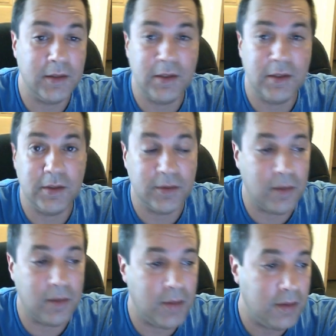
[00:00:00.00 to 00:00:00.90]
seasons.
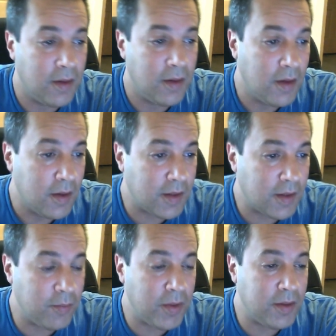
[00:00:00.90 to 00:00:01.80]
I mean,
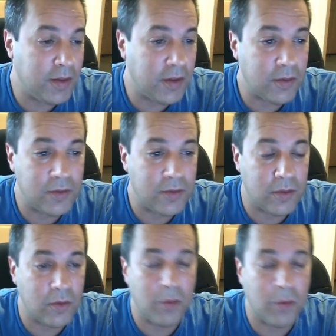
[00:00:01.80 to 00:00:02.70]
they've been near
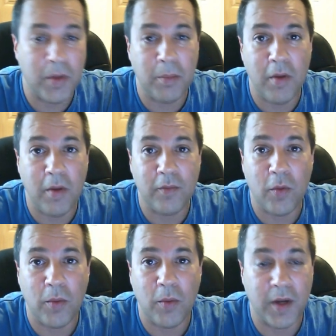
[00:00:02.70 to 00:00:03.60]
to a little bit above
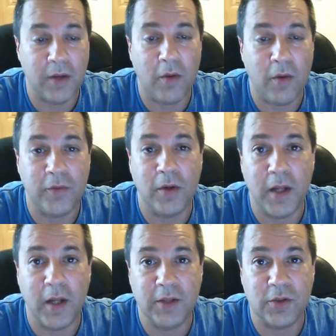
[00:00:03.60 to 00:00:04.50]
normal, getting off to
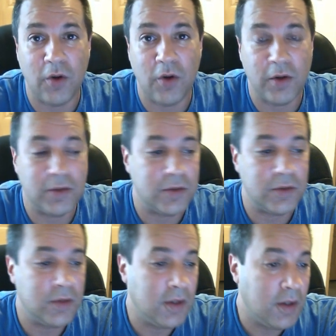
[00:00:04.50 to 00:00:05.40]
late starts.
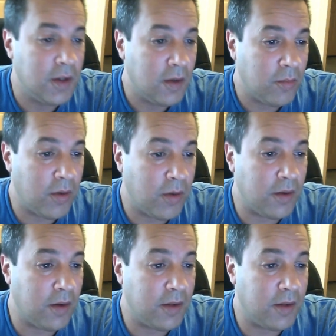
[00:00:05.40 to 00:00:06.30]

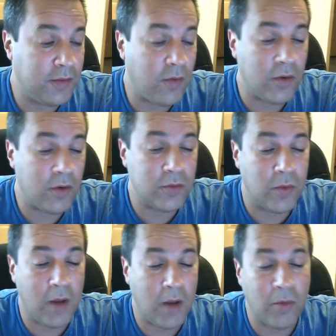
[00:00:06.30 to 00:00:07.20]
But as far as
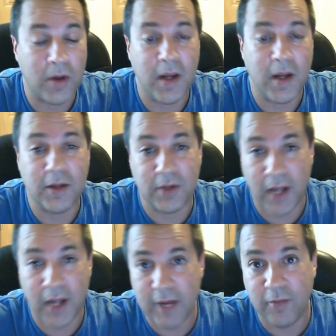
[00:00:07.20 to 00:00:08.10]
what I'm looking at is the
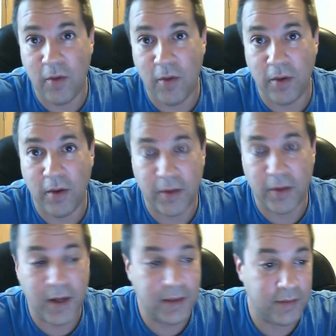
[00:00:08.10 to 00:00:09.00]
landfalling
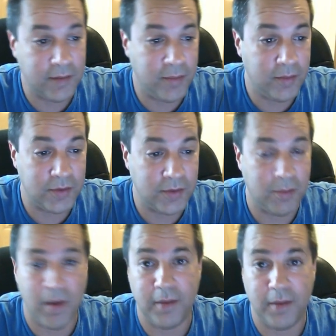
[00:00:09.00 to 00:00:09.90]
hurricanes have been just
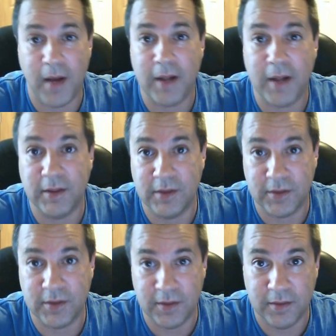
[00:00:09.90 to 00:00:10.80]
about
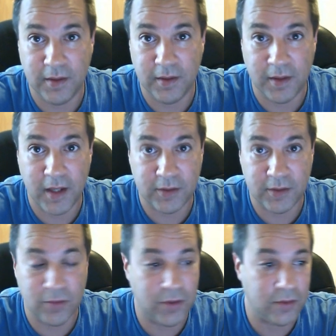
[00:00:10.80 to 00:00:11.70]
non-existent in the
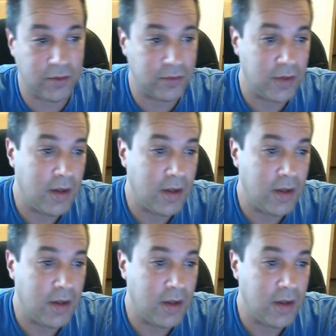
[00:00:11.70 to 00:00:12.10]
last 2 years.